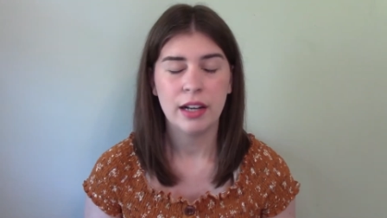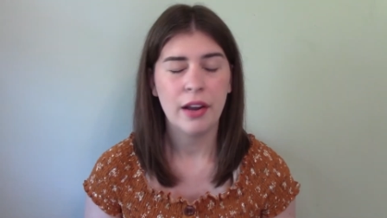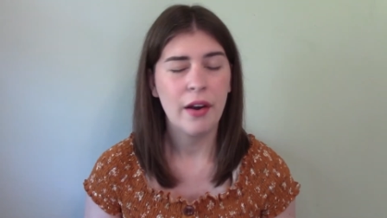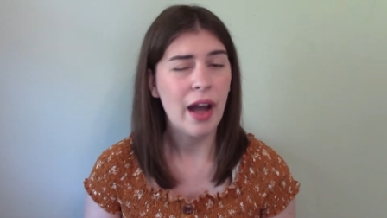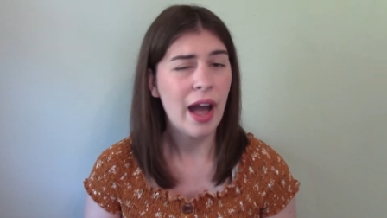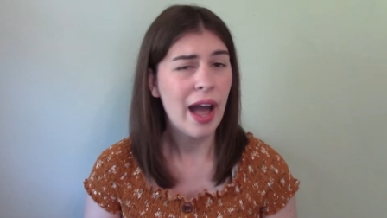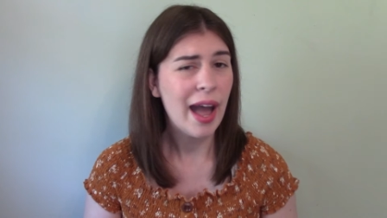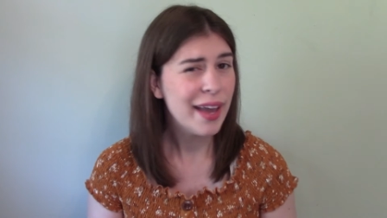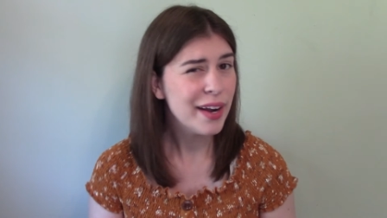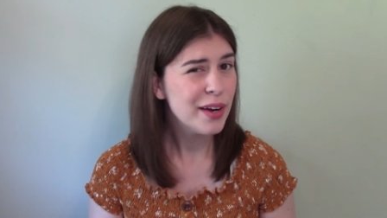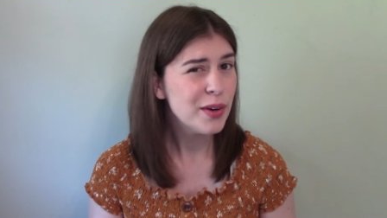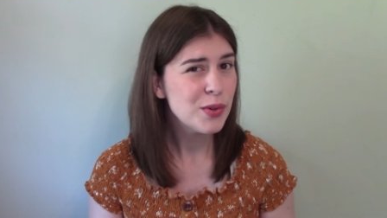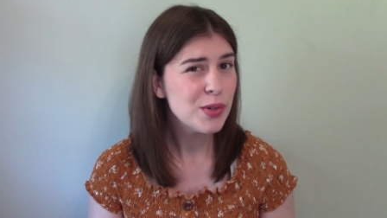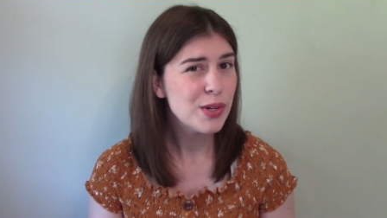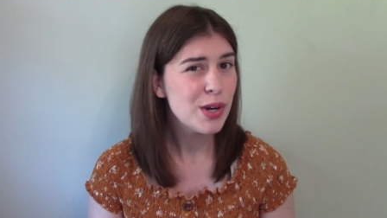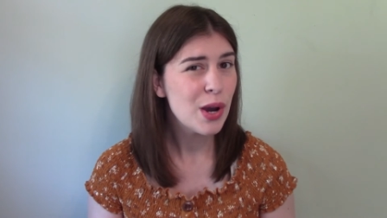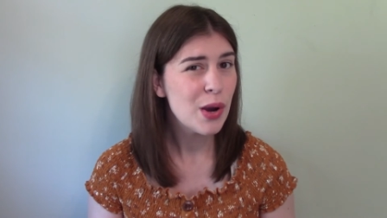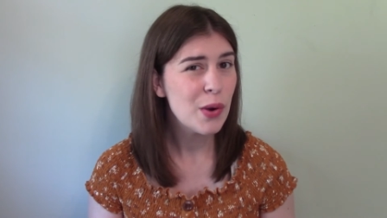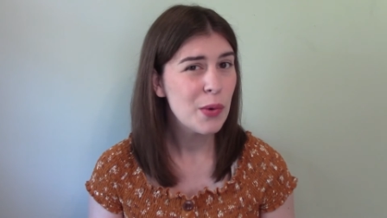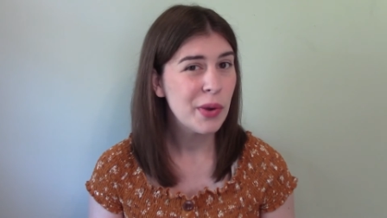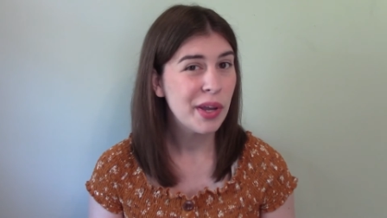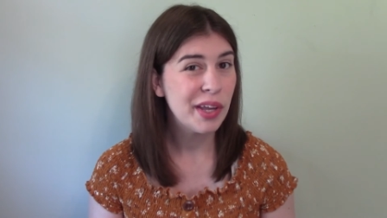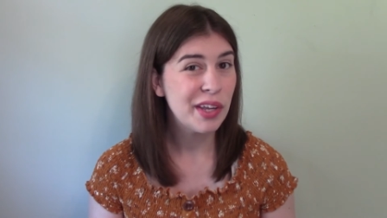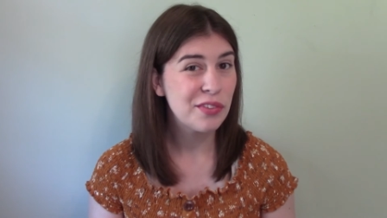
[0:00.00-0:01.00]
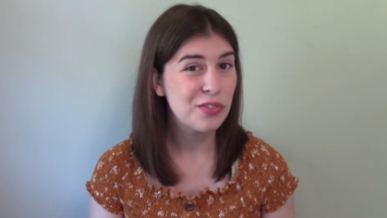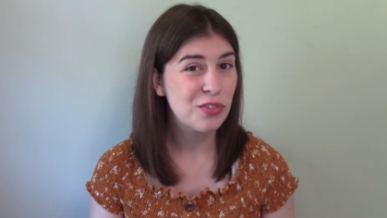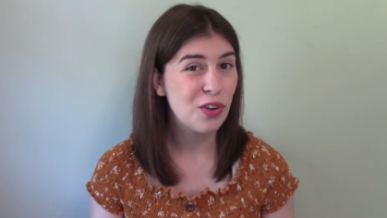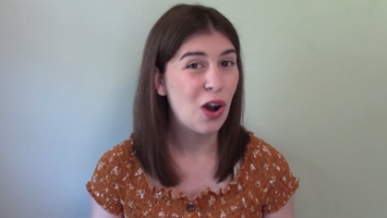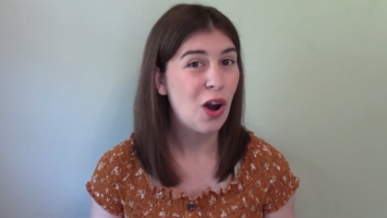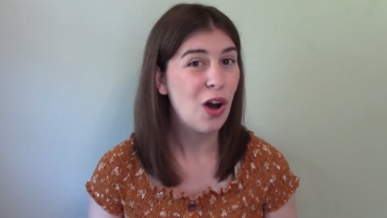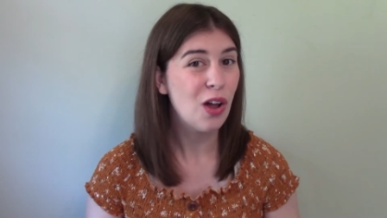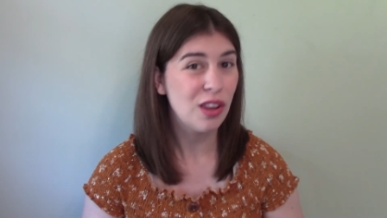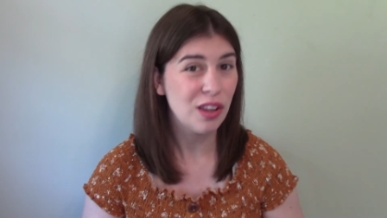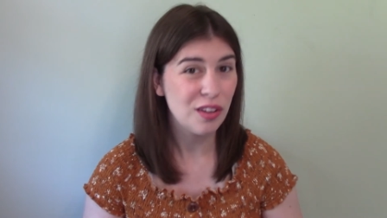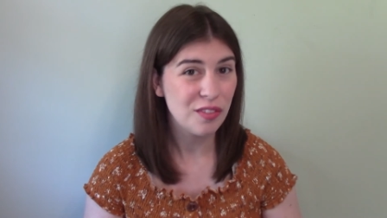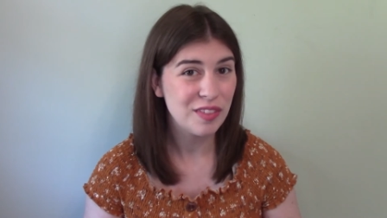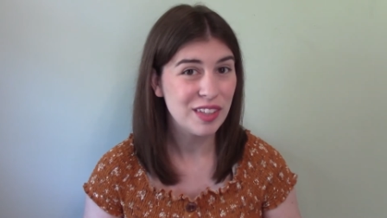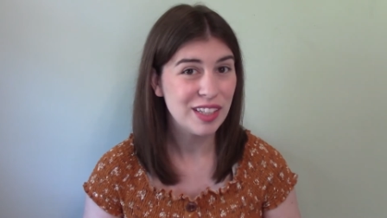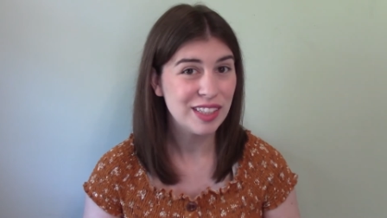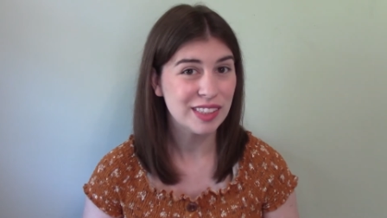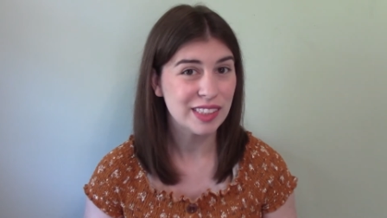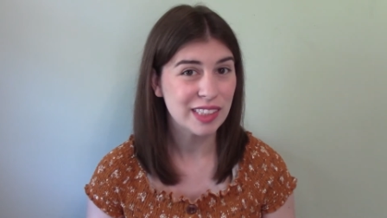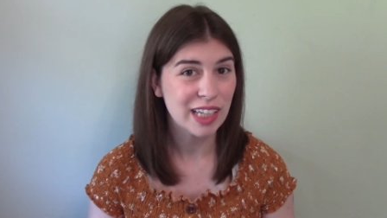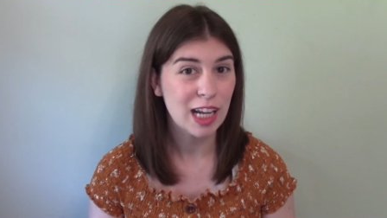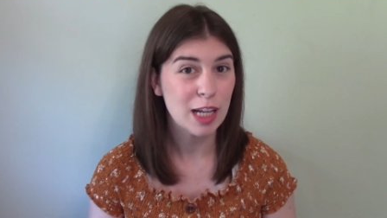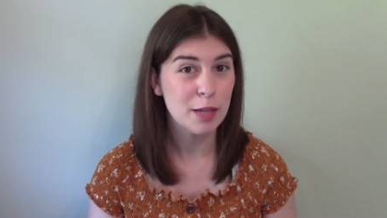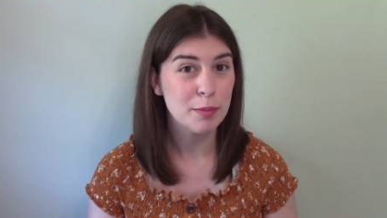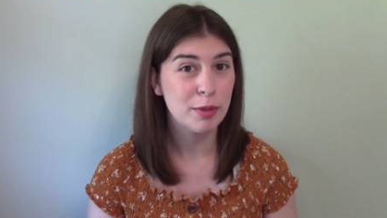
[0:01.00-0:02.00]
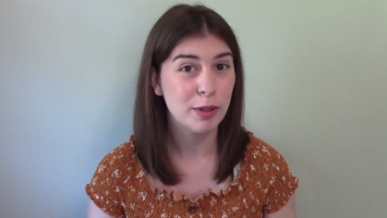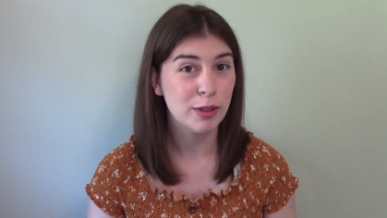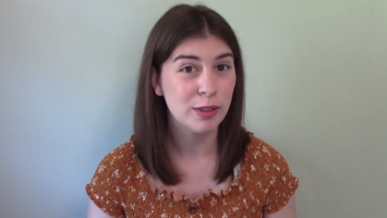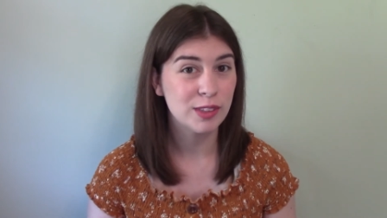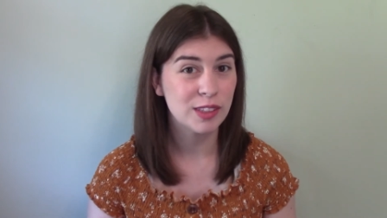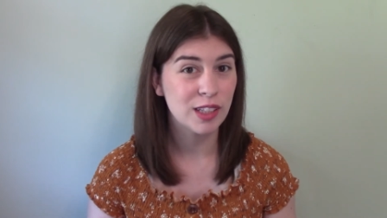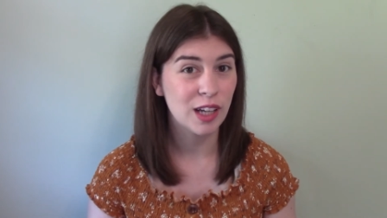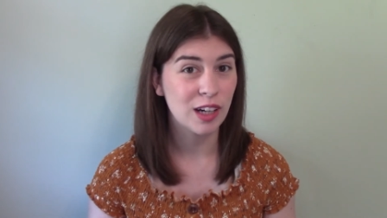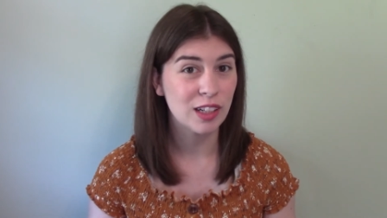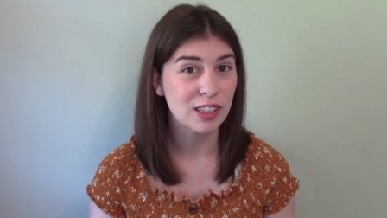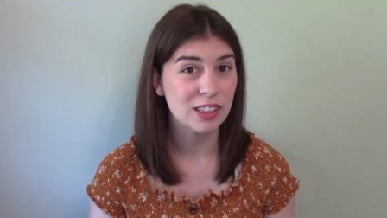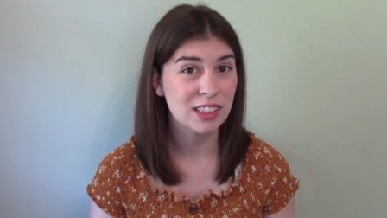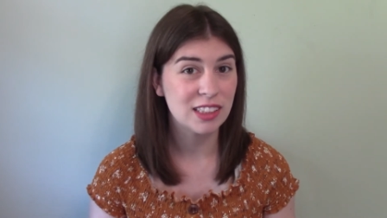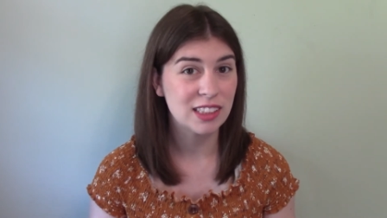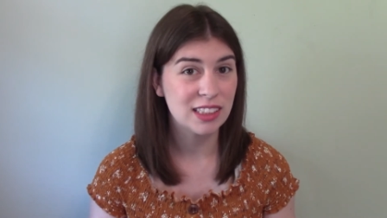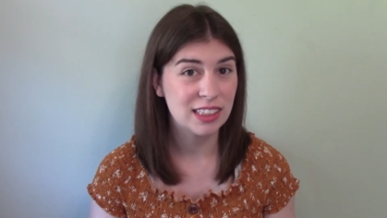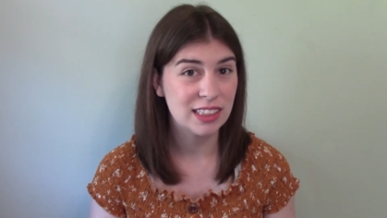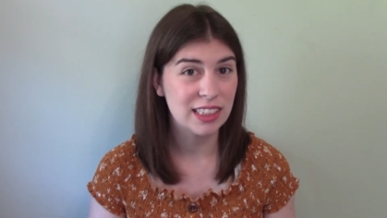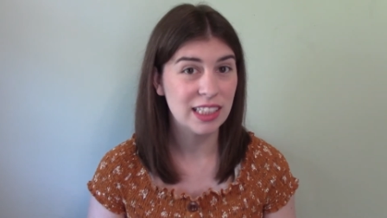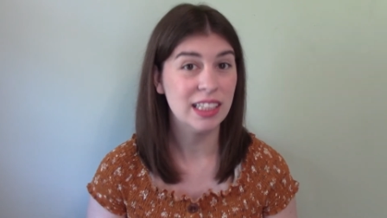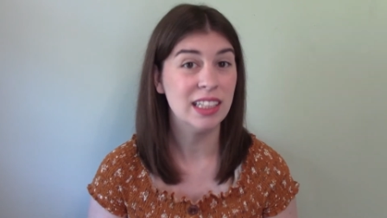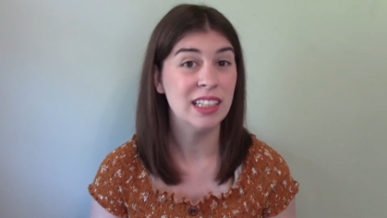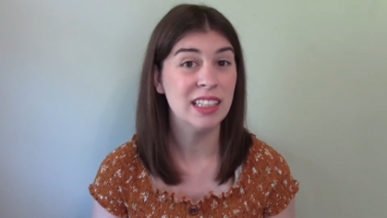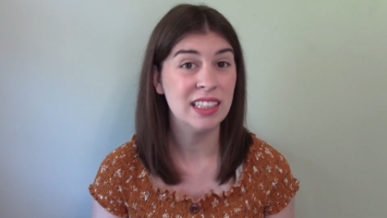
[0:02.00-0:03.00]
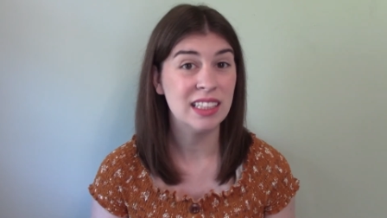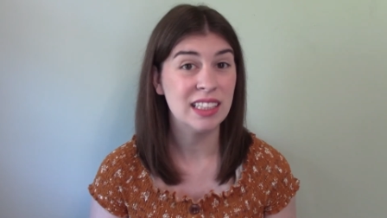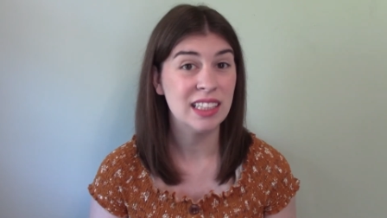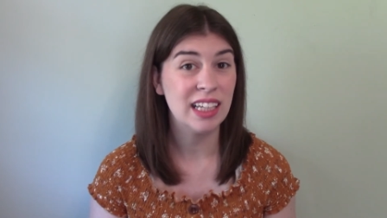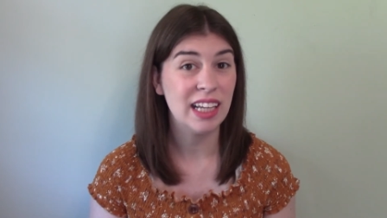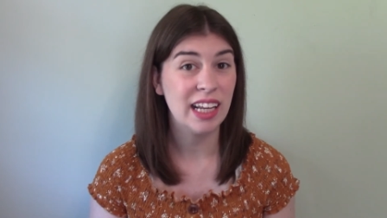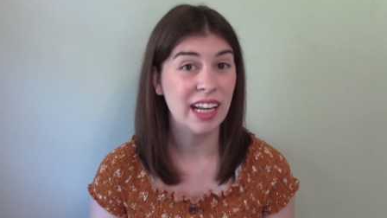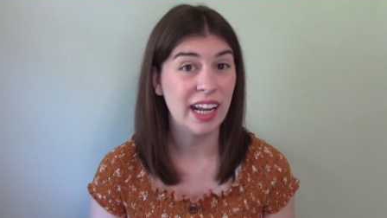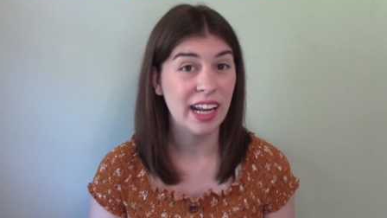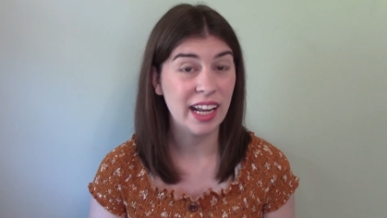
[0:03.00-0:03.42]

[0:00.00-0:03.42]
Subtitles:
Now, I don't know if all of these typos are still